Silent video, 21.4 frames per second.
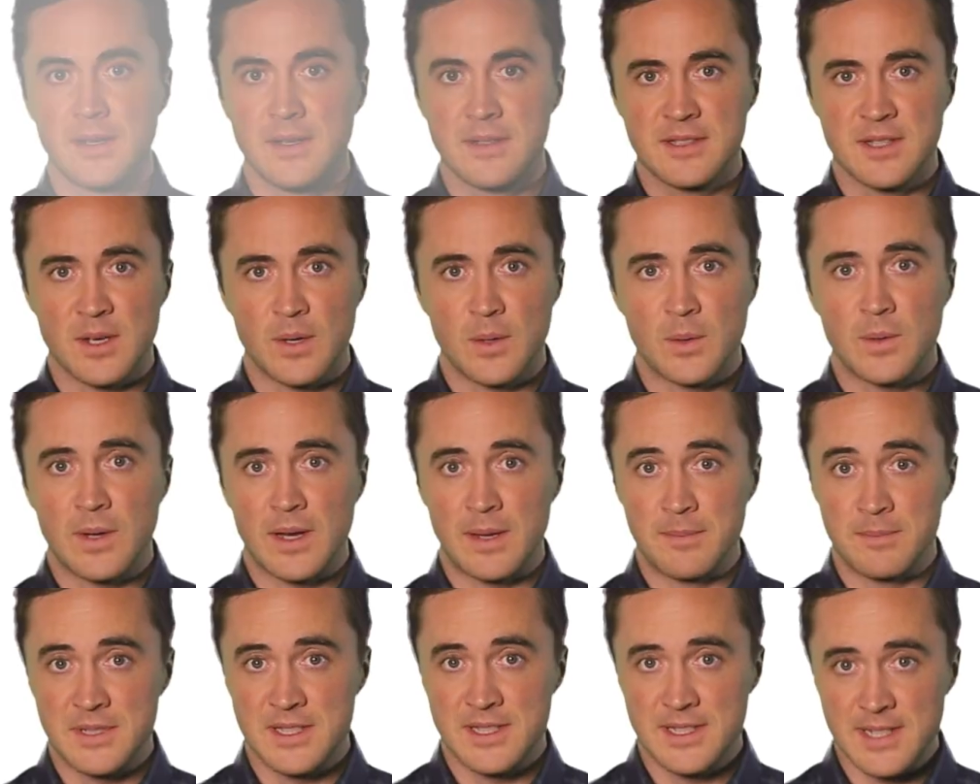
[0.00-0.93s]
So
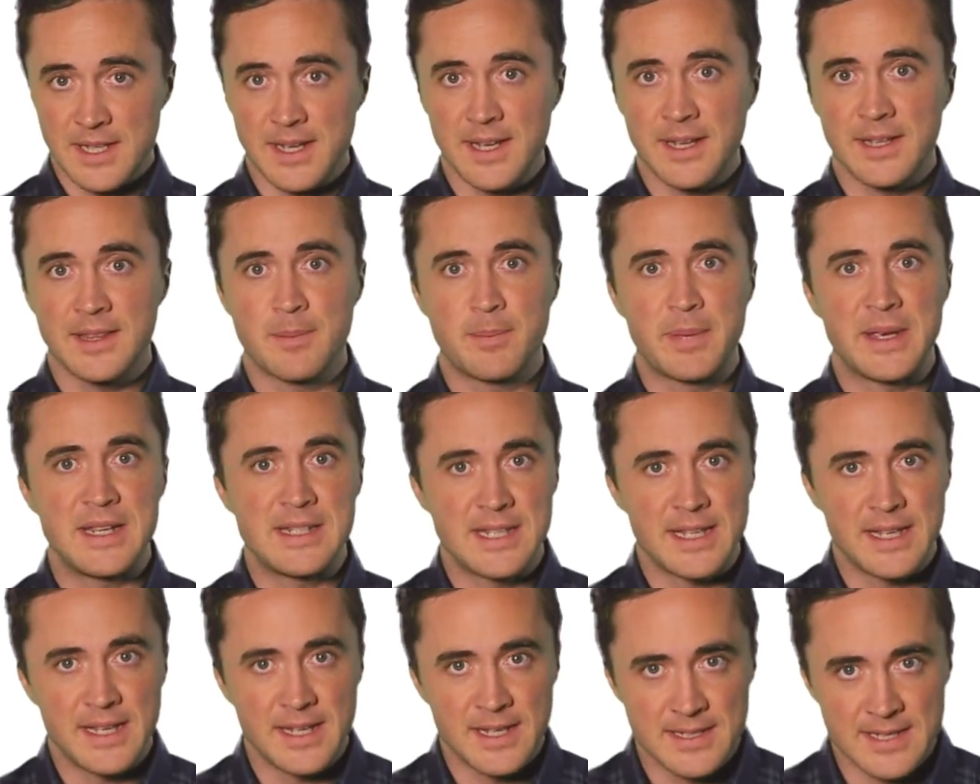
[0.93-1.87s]
I'm sitting in the
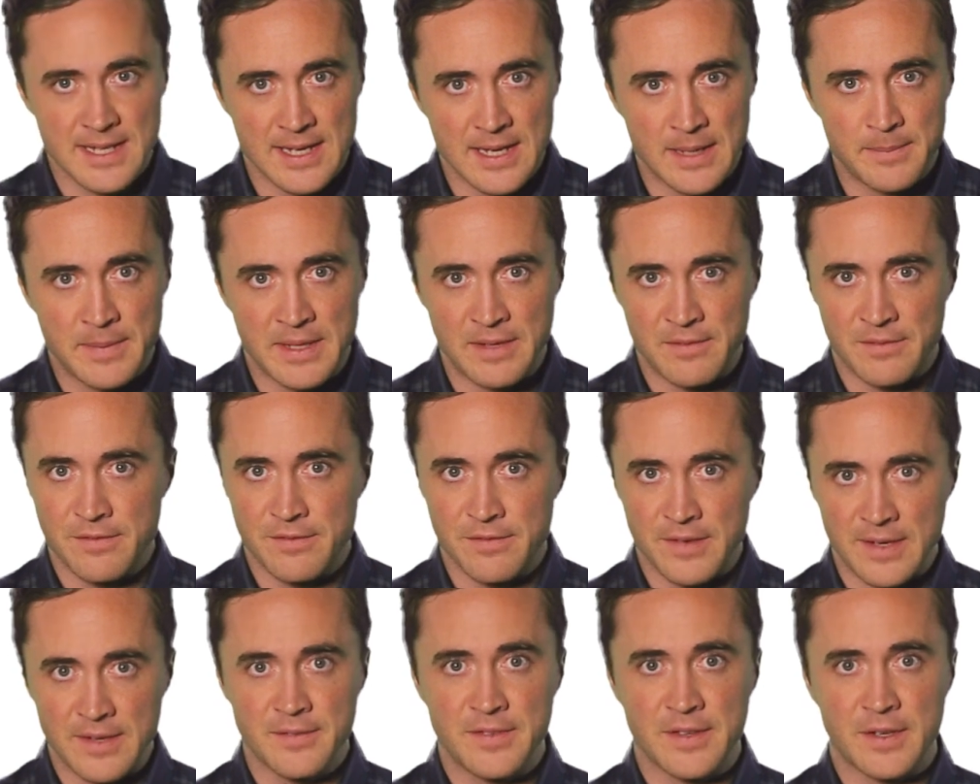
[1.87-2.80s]
PTE exam in
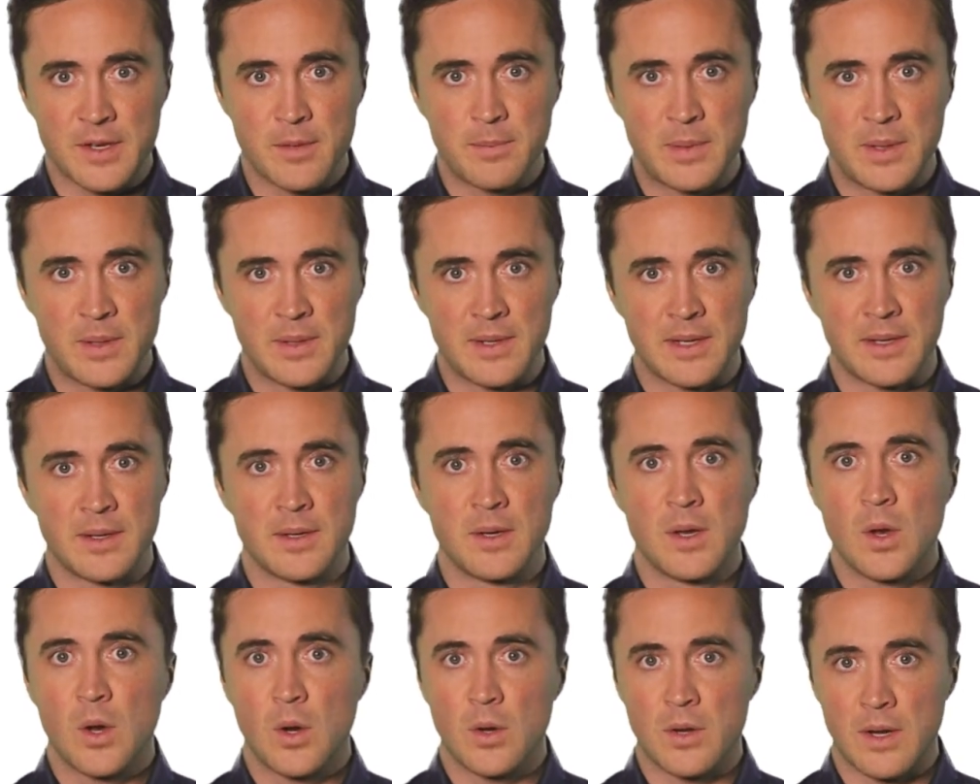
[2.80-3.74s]
front of the computer,
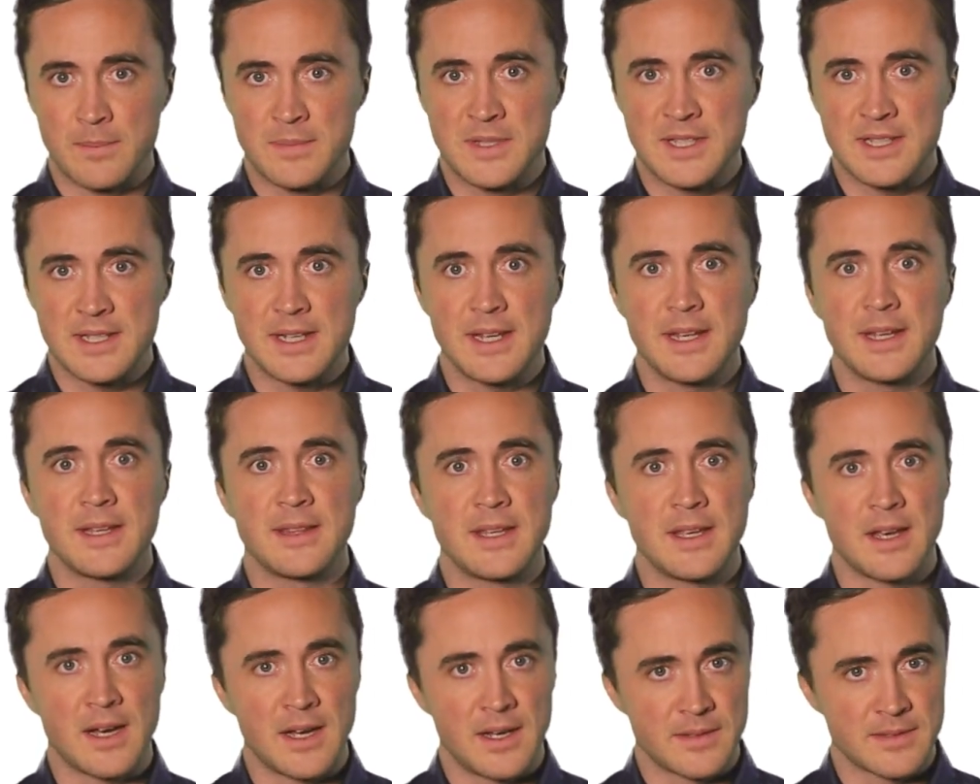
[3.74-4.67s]
or I'm sitting in
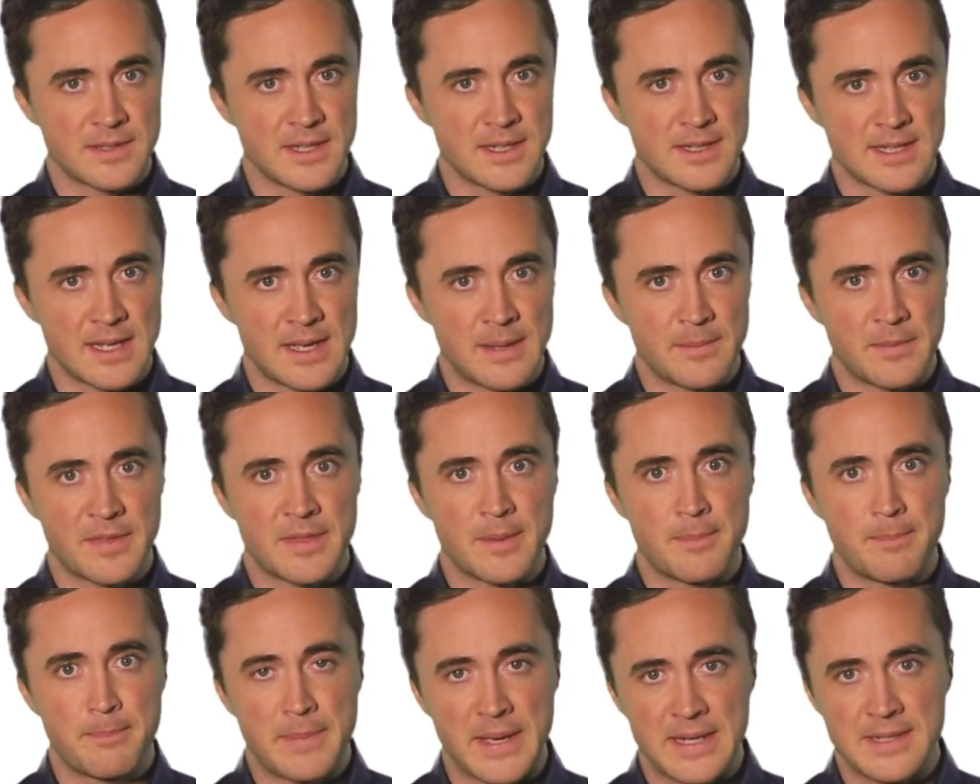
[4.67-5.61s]
the IELTS exam with the
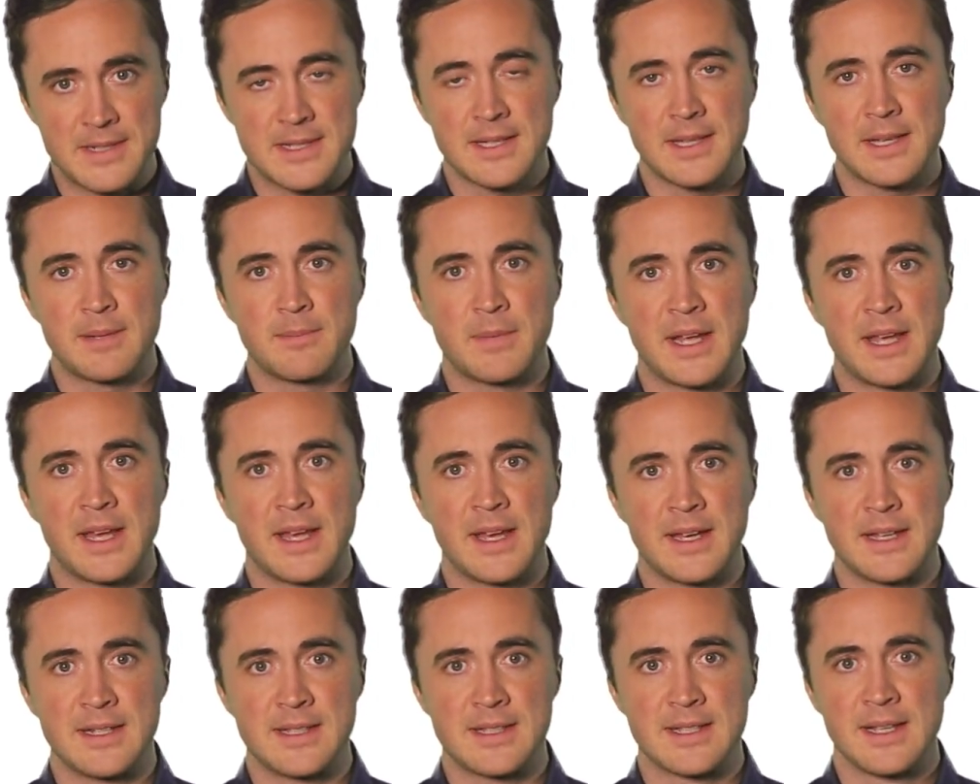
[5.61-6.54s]
pencil in my
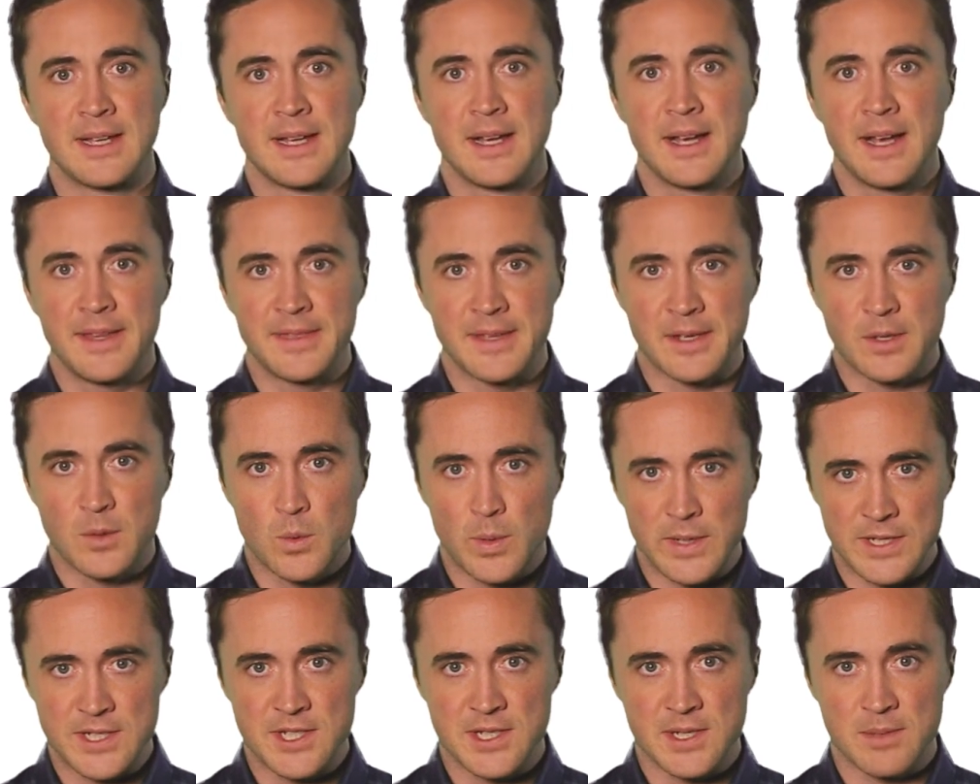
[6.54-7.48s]
hand and the
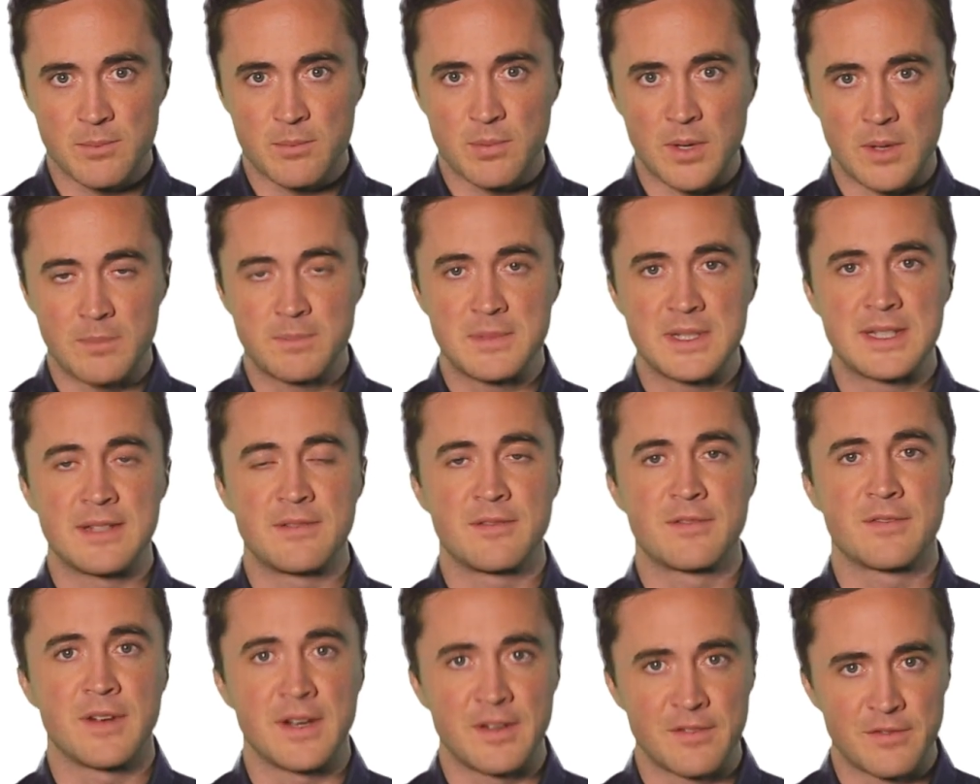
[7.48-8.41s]
question prompt is in
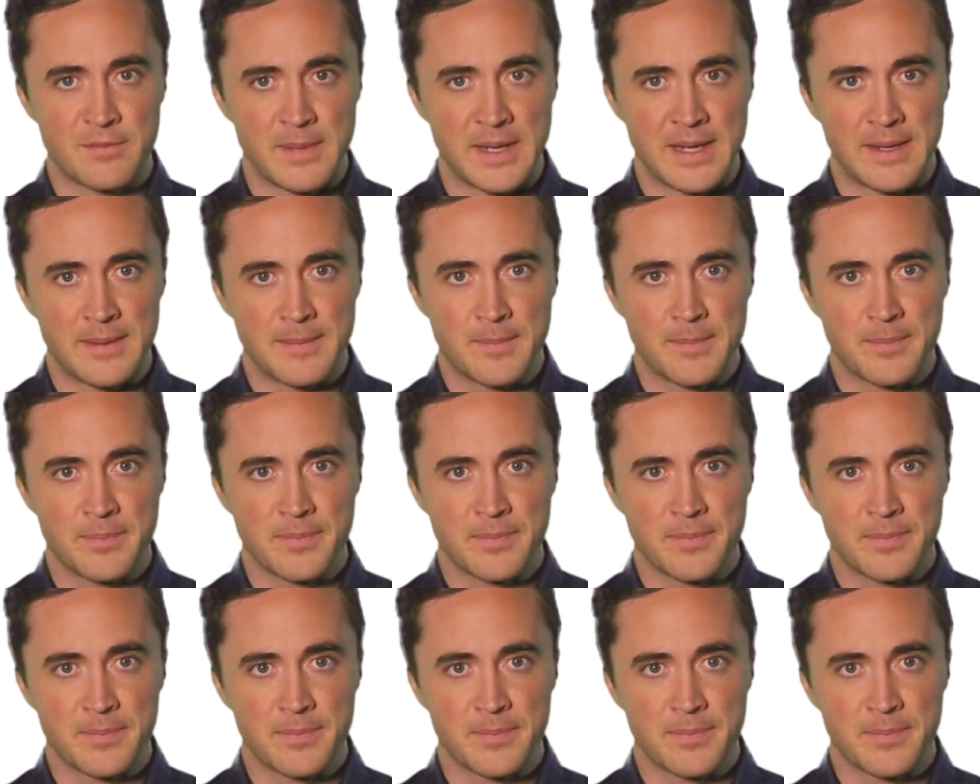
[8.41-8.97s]
front of me.